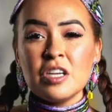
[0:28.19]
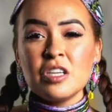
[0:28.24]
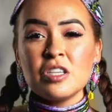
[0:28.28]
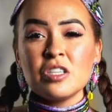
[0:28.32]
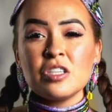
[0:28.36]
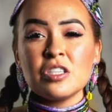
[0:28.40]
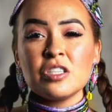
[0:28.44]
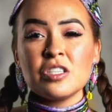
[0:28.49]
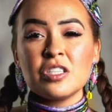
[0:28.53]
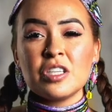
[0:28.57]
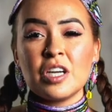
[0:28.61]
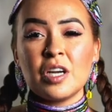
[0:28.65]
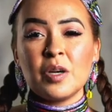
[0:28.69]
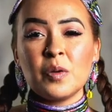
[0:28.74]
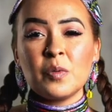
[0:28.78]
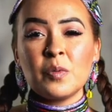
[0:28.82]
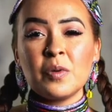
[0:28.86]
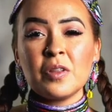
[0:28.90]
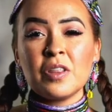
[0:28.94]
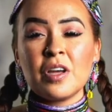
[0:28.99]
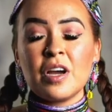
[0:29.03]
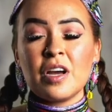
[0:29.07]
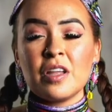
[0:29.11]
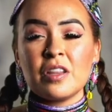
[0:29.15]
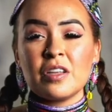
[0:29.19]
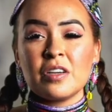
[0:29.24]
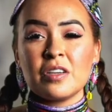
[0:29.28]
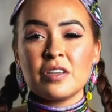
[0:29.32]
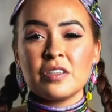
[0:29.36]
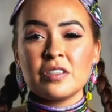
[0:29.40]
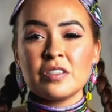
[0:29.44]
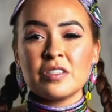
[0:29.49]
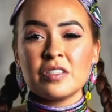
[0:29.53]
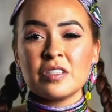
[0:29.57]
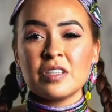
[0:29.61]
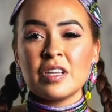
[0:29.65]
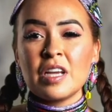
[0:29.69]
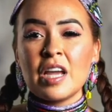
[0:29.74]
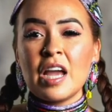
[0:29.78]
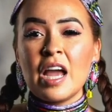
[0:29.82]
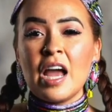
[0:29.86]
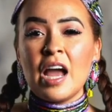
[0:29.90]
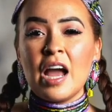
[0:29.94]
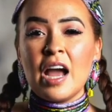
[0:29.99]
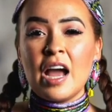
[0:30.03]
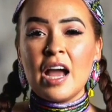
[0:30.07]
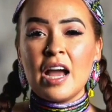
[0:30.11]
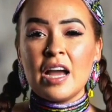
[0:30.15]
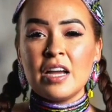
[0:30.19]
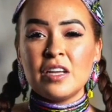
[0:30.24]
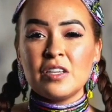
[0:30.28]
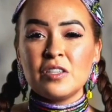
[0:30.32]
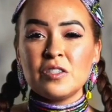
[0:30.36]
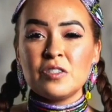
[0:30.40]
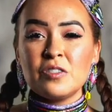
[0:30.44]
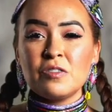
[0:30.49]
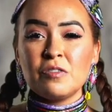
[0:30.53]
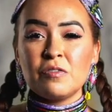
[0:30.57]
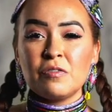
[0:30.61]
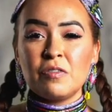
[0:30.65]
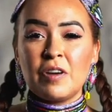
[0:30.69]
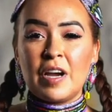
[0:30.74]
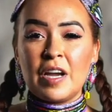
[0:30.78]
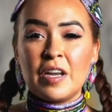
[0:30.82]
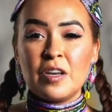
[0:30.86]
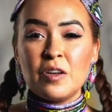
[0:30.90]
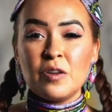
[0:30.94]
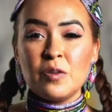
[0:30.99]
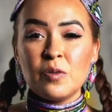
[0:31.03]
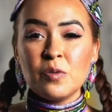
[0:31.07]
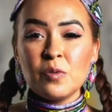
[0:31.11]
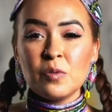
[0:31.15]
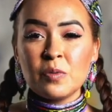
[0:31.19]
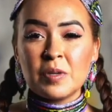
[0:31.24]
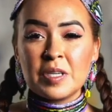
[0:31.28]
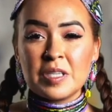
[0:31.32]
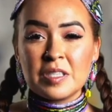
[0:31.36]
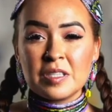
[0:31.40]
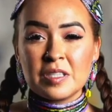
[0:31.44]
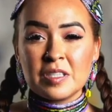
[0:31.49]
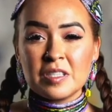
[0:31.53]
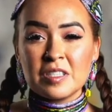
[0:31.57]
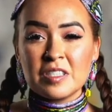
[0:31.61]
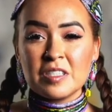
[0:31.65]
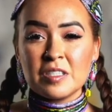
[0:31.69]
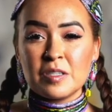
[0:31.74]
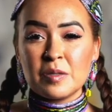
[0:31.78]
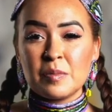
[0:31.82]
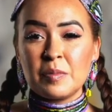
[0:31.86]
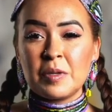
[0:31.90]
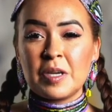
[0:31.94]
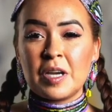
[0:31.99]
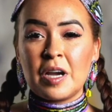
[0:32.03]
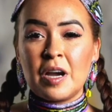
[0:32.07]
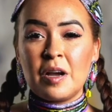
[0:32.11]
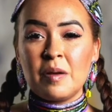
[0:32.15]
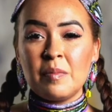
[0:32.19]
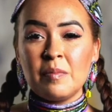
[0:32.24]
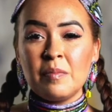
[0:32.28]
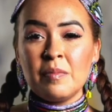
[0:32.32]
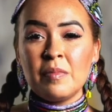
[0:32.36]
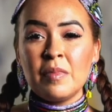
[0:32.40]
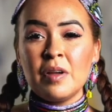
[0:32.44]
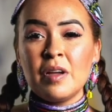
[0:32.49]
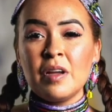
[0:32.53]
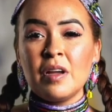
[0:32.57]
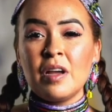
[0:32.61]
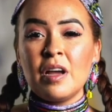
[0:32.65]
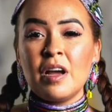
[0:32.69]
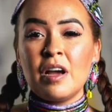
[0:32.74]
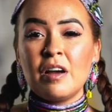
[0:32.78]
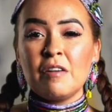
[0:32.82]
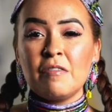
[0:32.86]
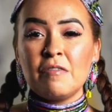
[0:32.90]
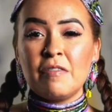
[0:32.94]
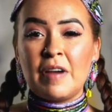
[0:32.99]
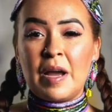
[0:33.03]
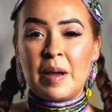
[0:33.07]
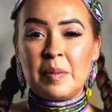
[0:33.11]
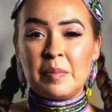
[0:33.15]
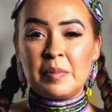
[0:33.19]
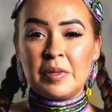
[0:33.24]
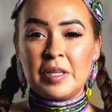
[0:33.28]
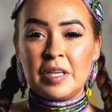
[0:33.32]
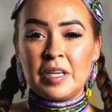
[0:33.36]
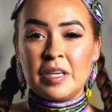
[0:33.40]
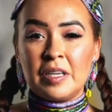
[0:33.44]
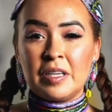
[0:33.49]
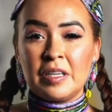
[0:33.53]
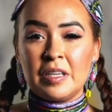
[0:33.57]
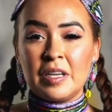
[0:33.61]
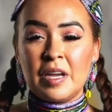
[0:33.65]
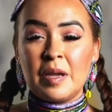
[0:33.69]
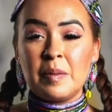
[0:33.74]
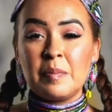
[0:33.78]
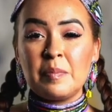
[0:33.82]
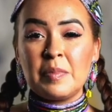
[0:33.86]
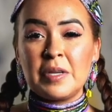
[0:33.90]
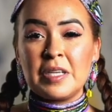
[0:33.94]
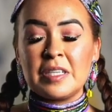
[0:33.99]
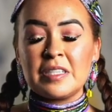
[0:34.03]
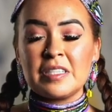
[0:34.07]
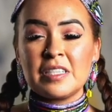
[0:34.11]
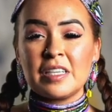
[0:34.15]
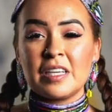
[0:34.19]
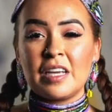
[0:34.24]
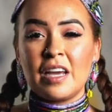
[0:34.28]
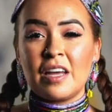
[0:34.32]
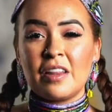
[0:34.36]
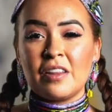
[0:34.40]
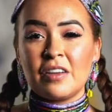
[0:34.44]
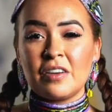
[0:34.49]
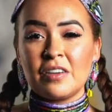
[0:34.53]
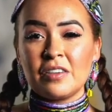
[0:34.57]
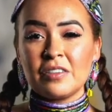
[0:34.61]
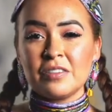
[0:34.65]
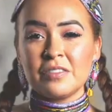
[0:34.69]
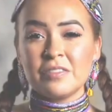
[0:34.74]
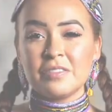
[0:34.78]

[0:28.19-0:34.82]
to share with others, and to find new reasons to become a family and be together.